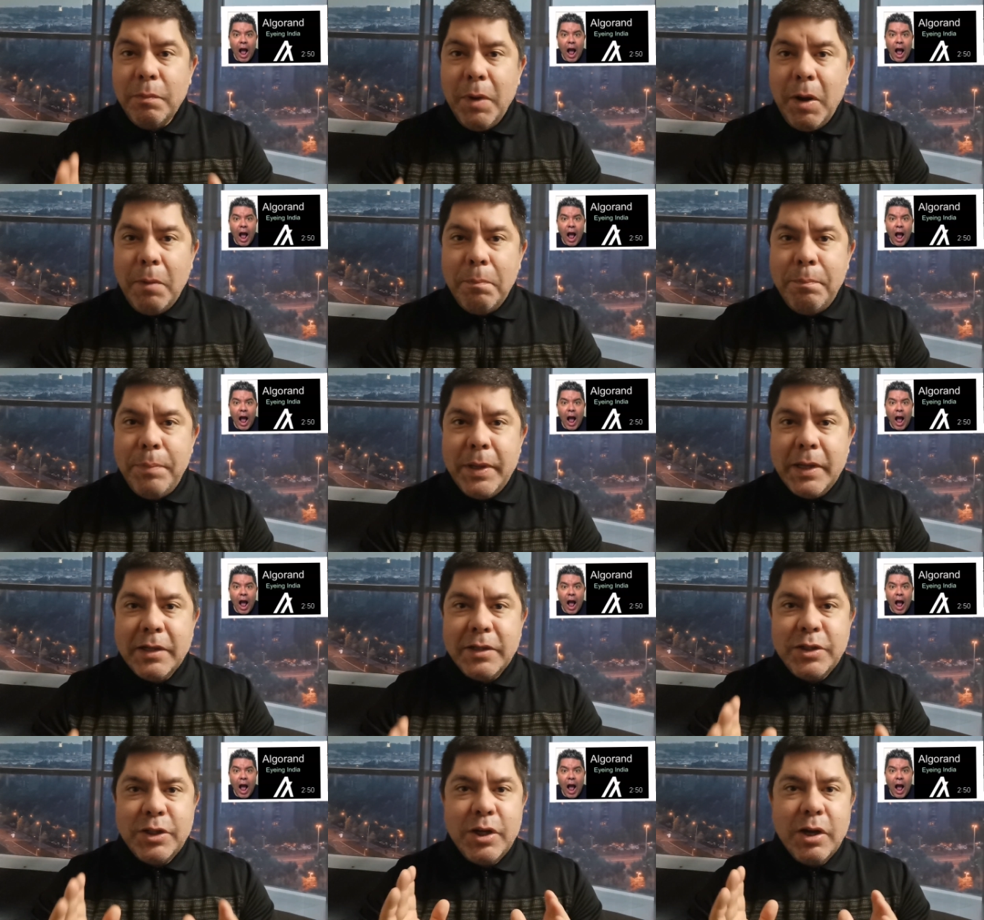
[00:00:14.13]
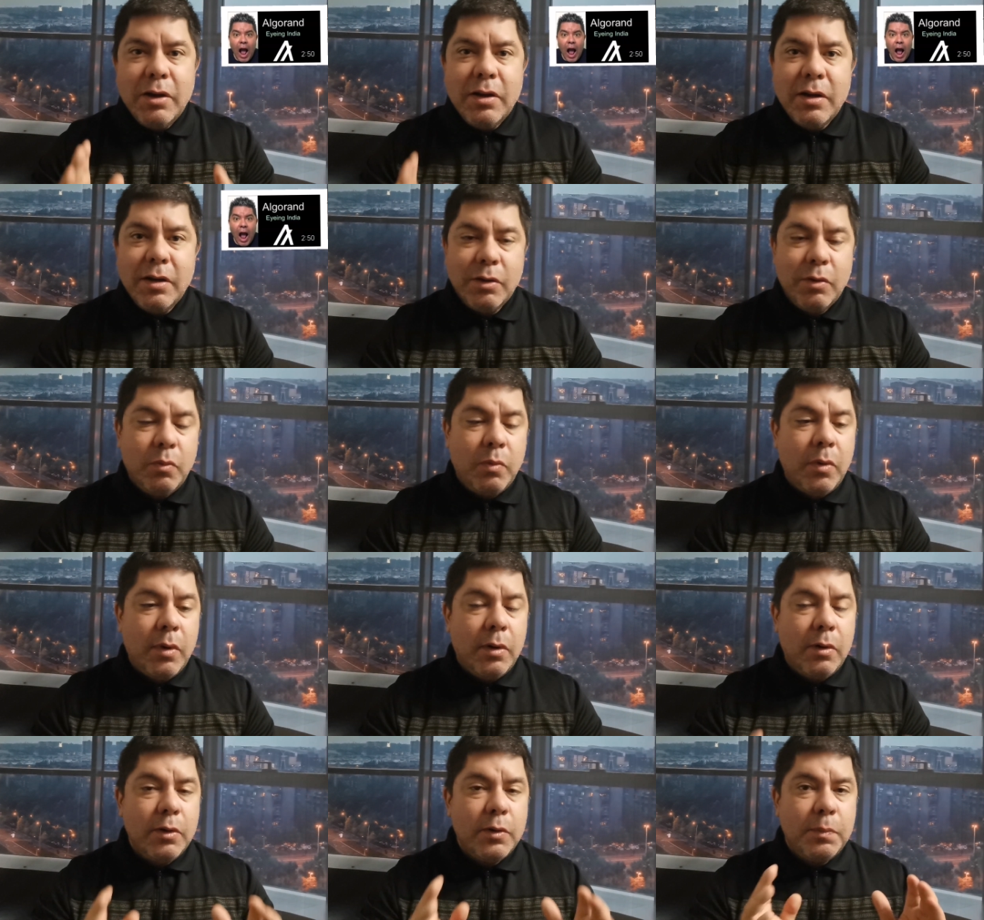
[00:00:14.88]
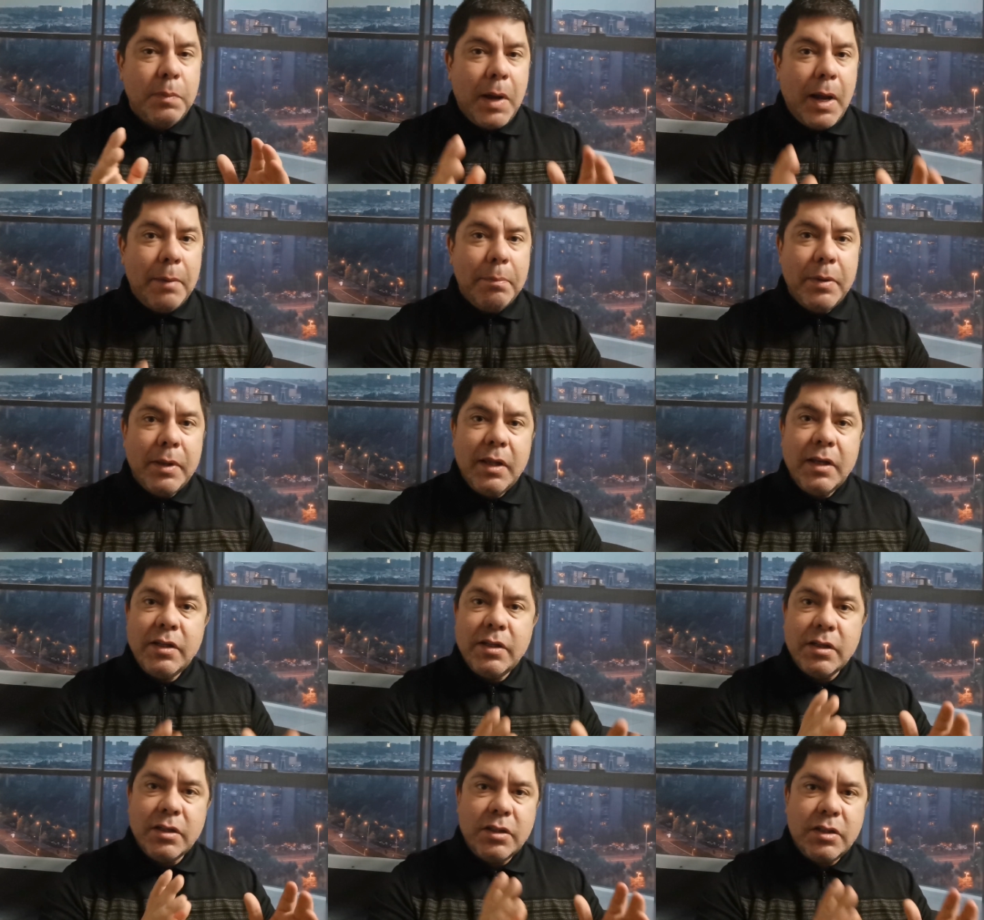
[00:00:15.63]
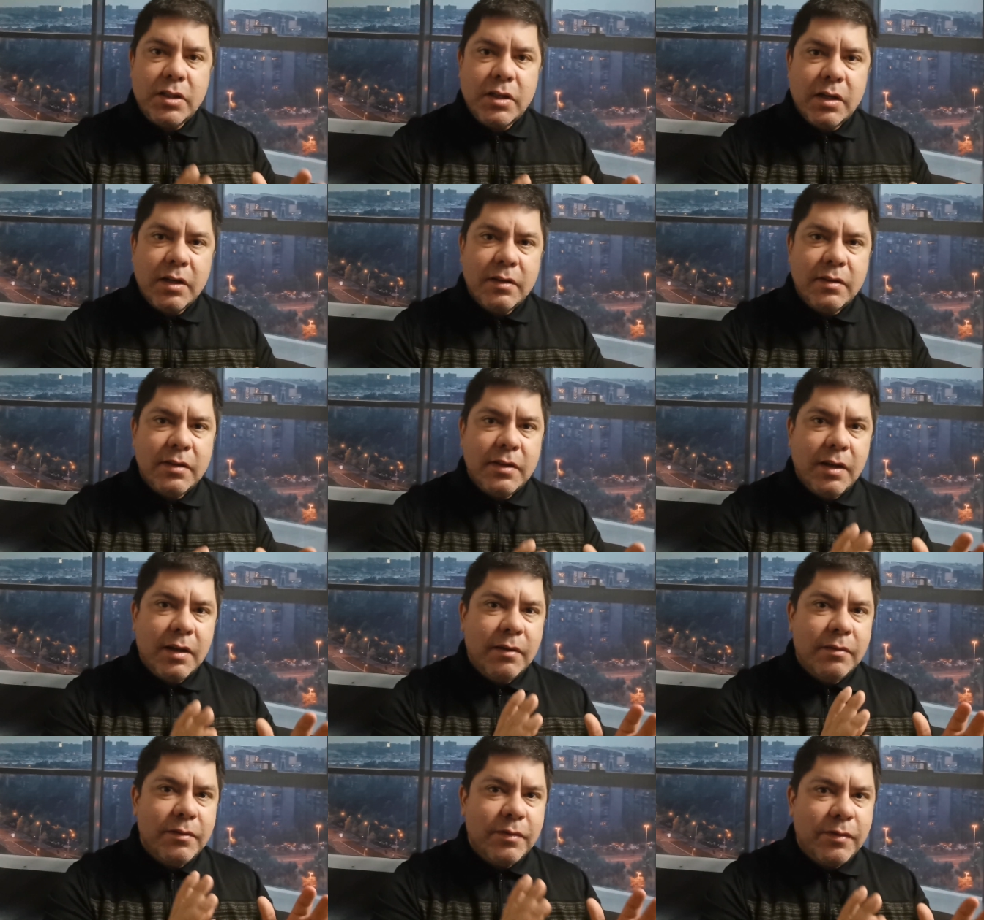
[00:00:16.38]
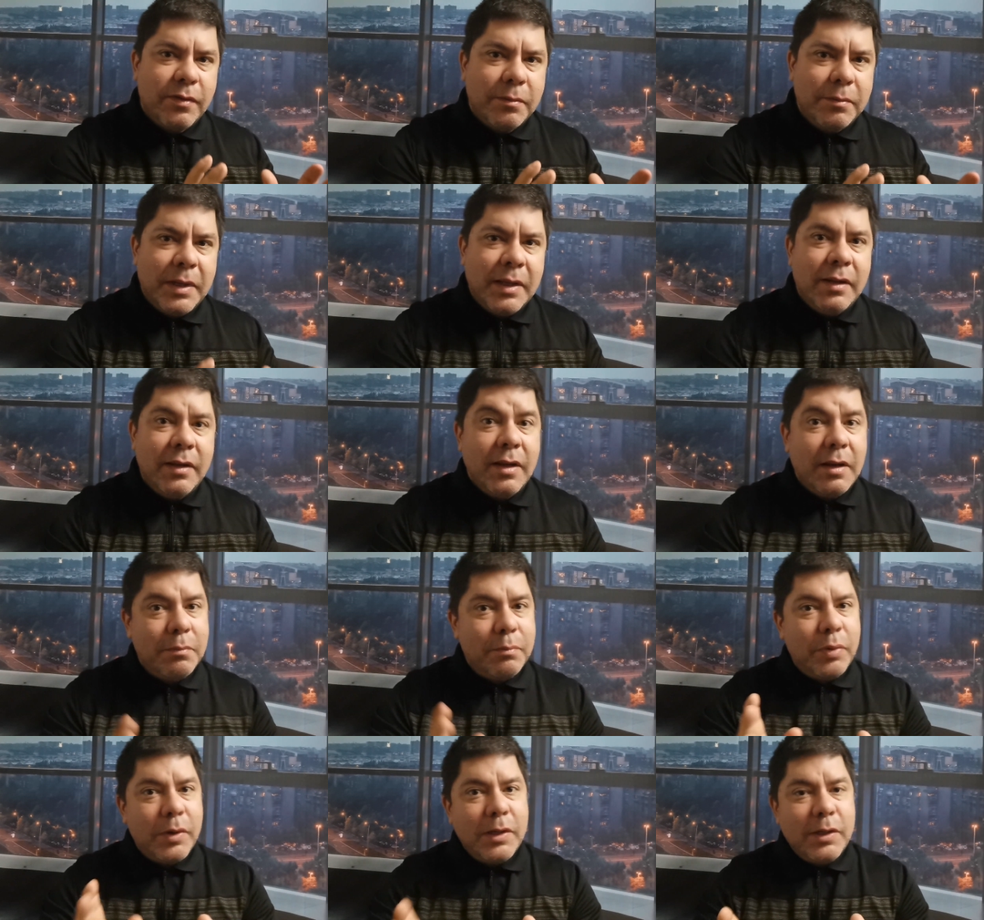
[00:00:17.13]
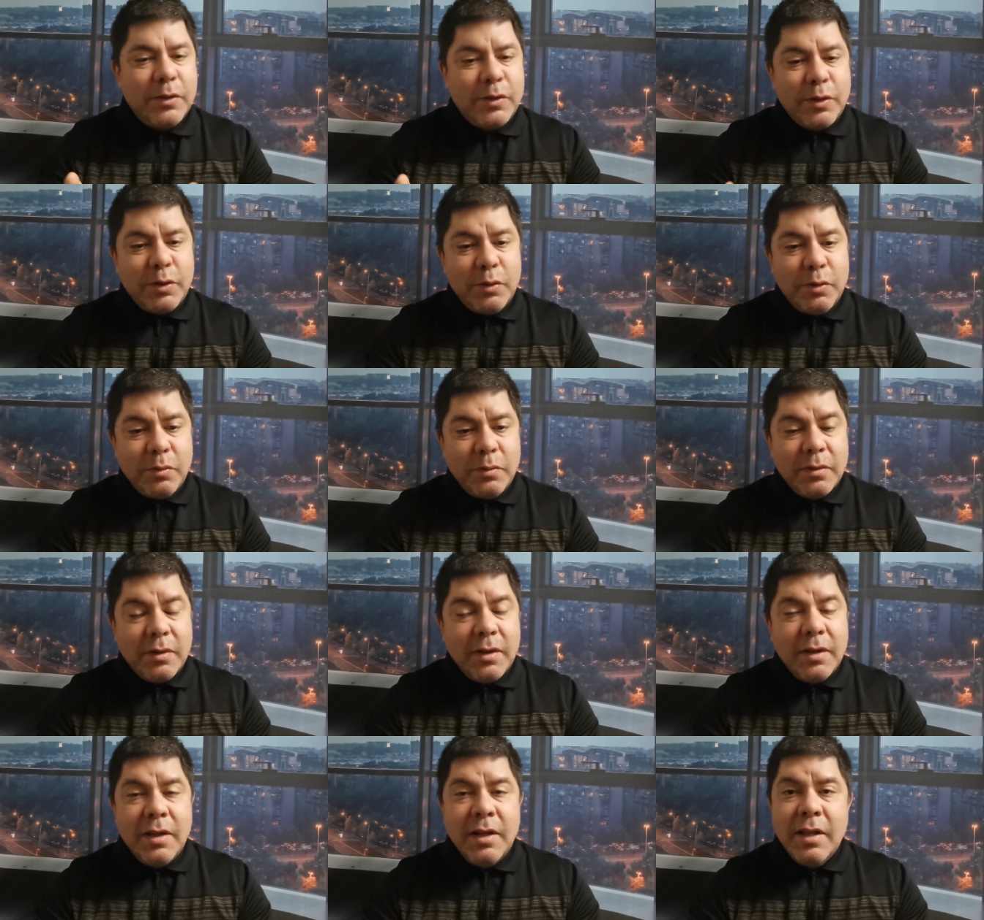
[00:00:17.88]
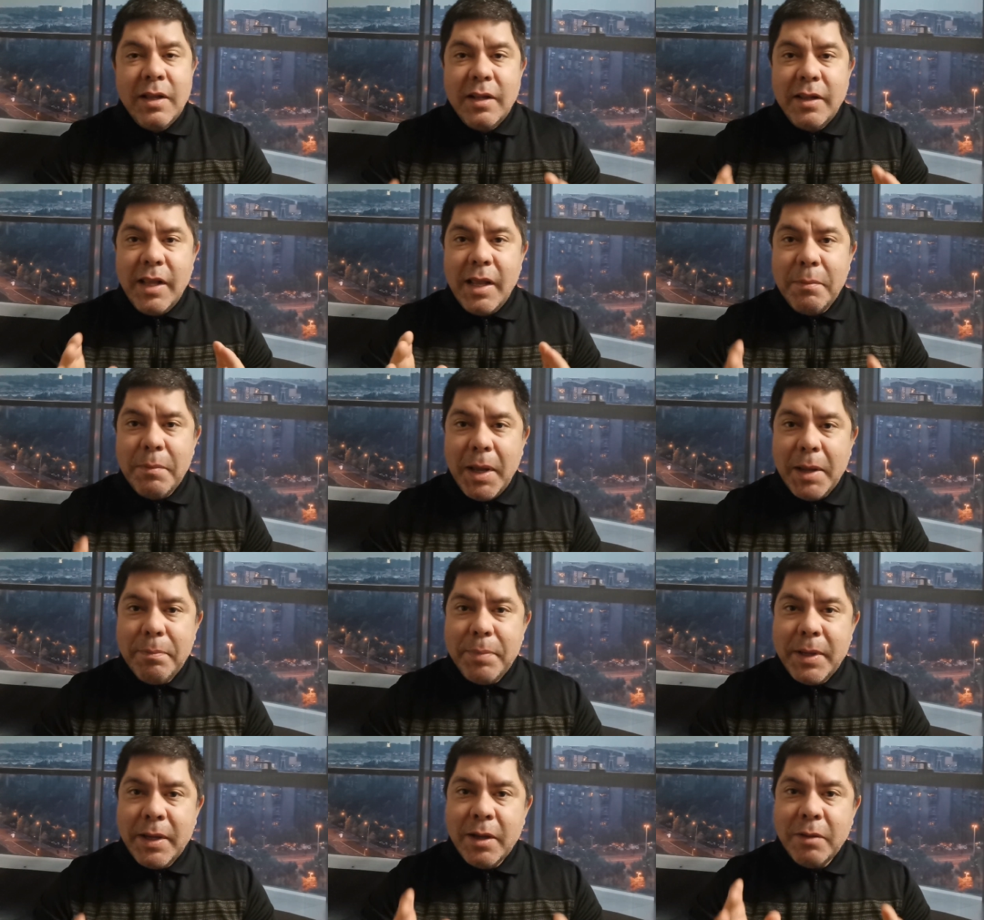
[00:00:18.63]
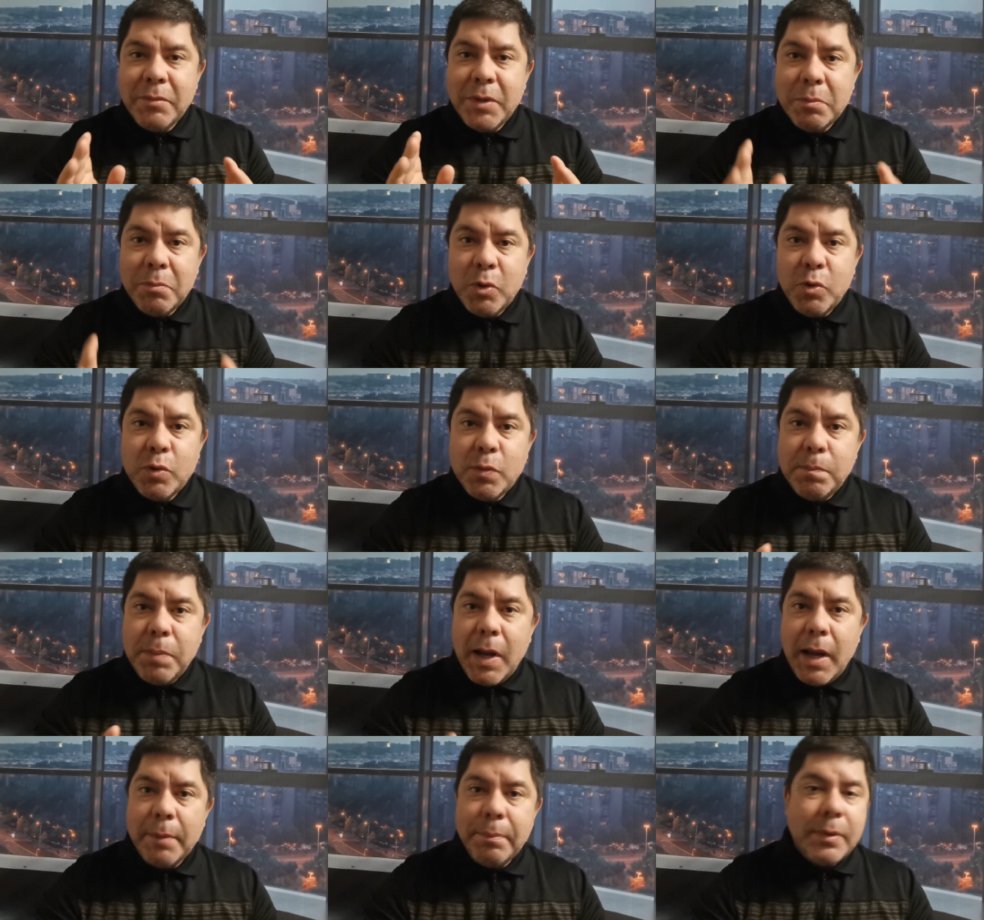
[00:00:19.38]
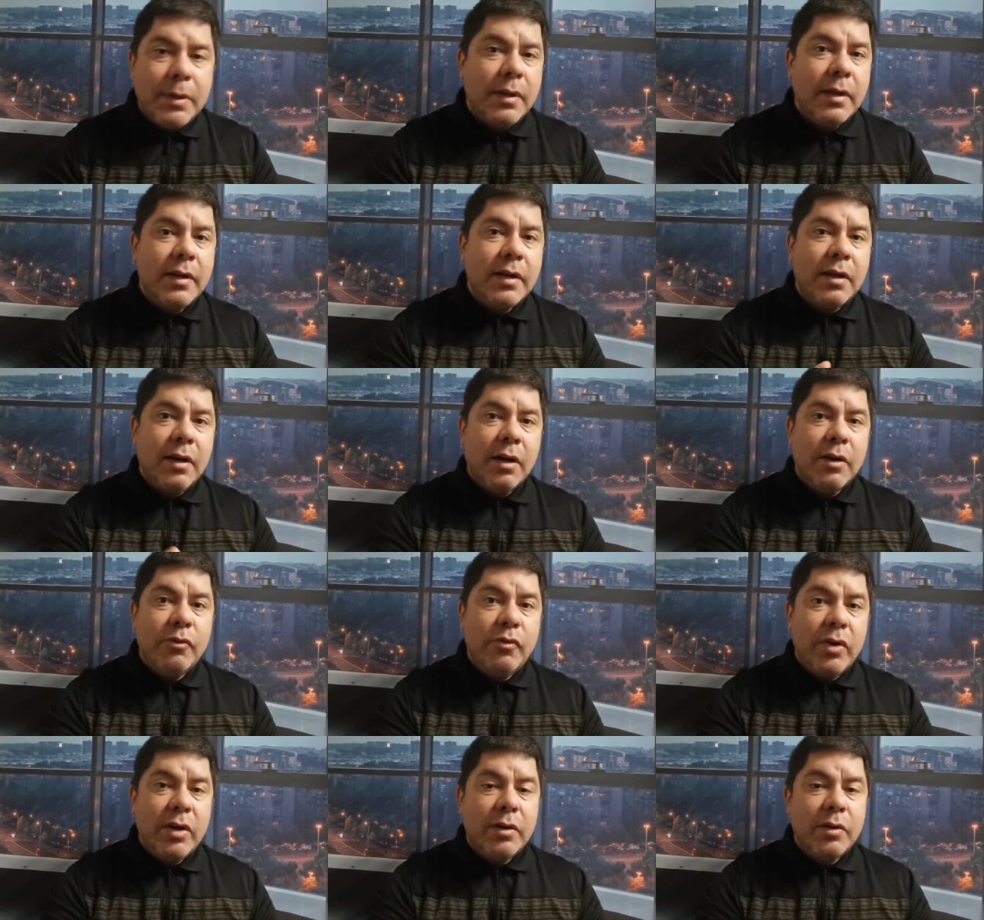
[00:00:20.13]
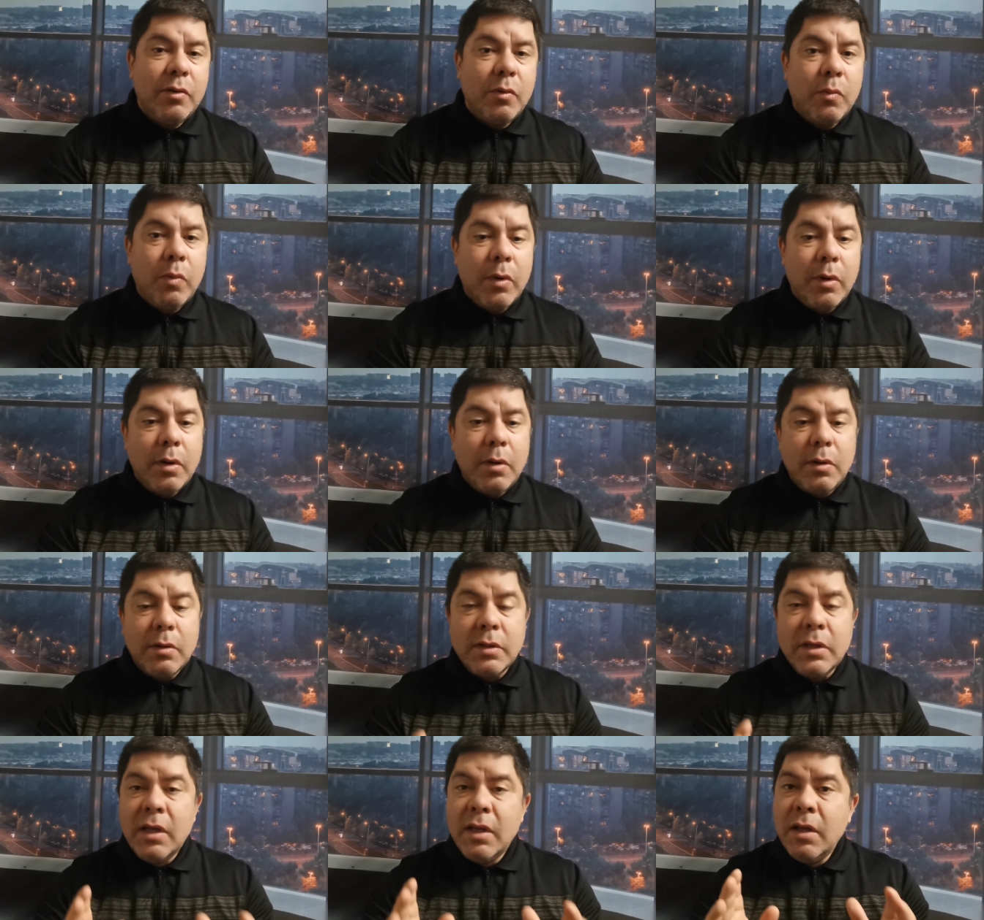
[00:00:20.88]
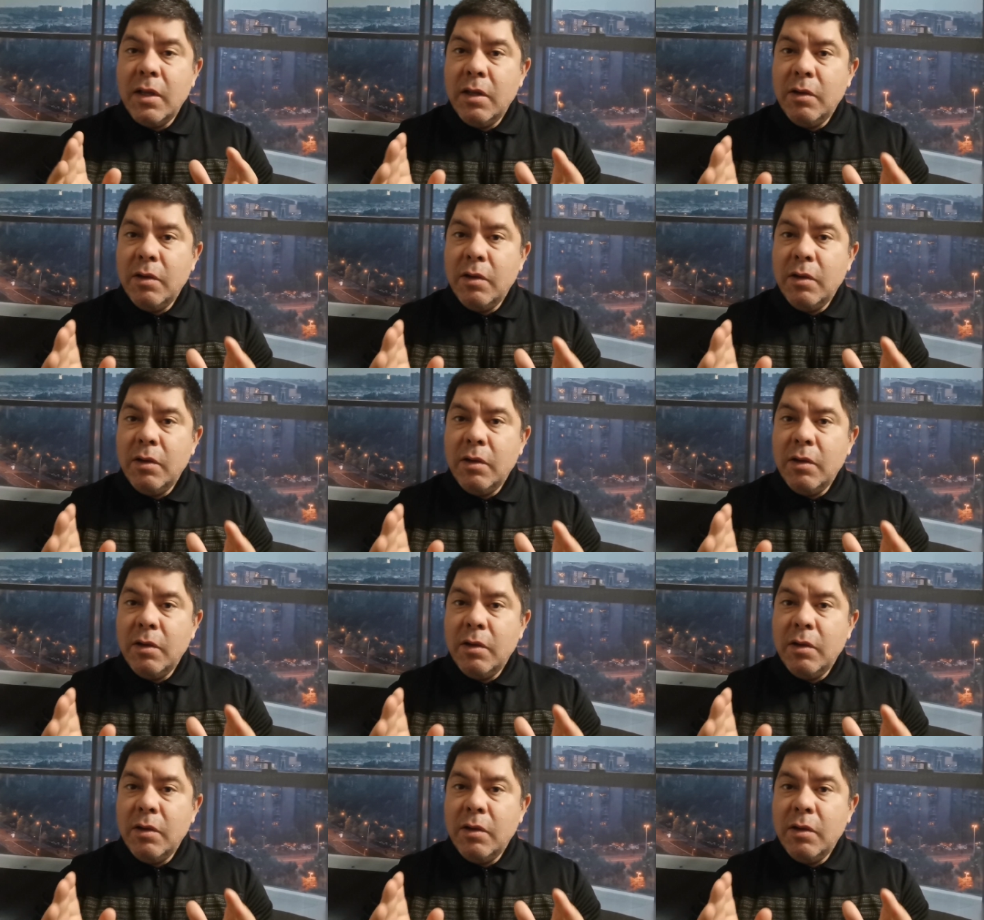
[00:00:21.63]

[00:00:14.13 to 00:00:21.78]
A big chunk of the world's population just comes from India, and pretty soon they might become the most populated country in the world,